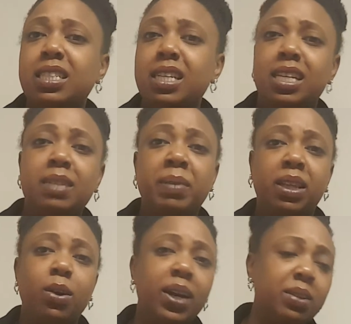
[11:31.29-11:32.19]
She needs to be
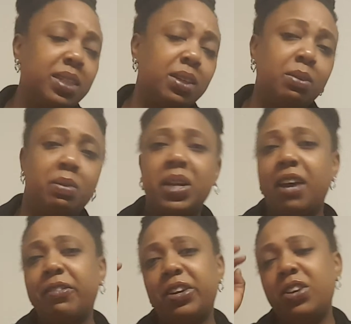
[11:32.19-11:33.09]
loyal to you or whatever.